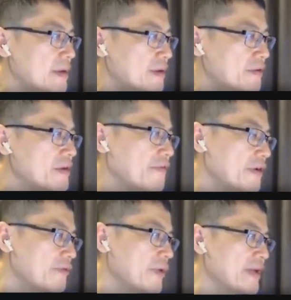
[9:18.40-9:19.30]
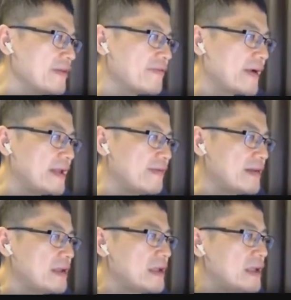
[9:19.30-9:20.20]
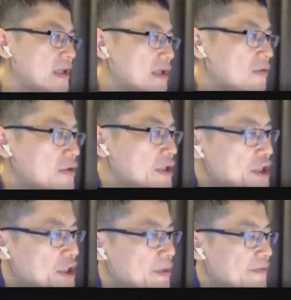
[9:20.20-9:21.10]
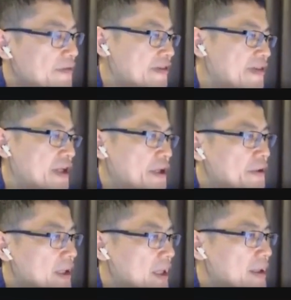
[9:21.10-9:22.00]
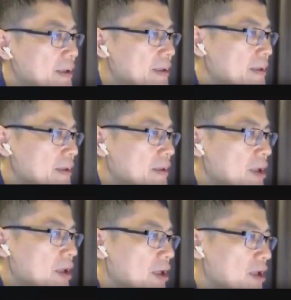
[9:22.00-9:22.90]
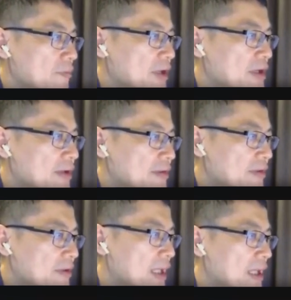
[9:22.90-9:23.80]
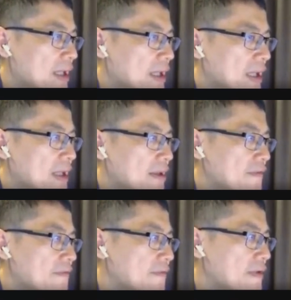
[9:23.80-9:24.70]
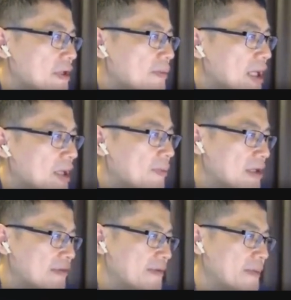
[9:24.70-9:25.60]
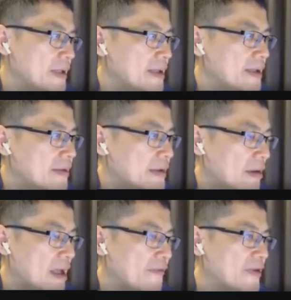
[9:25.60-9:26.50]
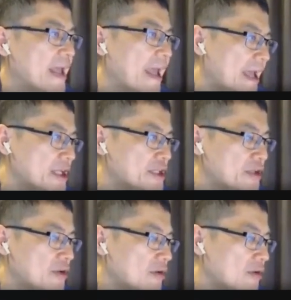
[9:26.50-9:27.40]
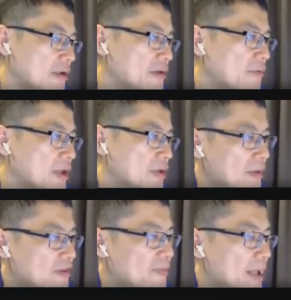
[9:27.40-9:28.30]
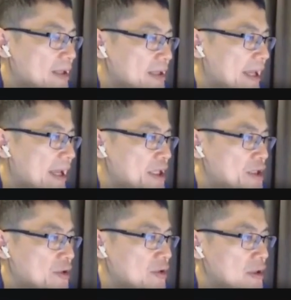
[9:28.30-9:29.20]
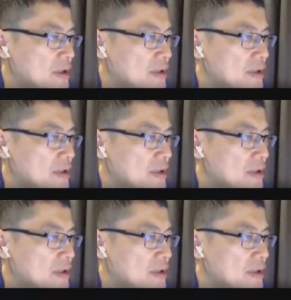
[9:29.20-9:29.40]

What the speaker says: So the first one is financing the ownership of a security. Because if the market participant doesn't have the cash or doesn't want to spend the cash on